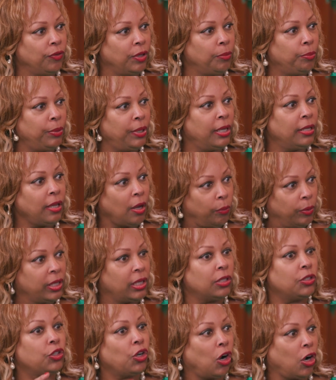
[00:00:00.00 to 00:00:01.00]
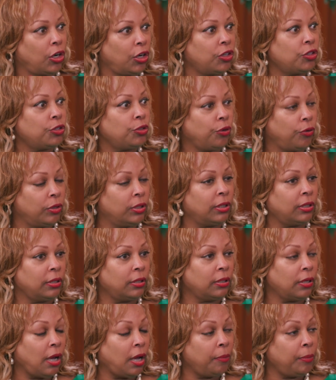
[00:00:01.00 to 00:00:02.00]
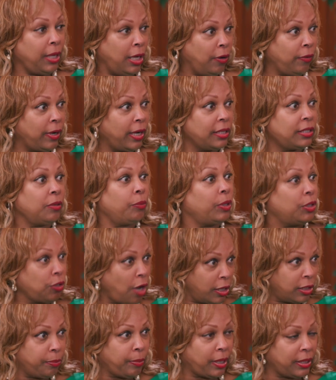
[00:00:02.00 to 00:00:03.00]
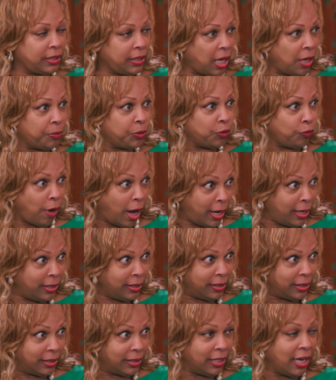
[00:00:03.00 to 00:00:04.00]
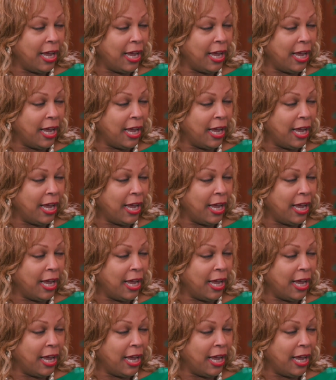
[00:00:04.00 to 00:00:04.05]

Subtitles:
UVB that we can target certain areas. And we talked about scalp psoriasis.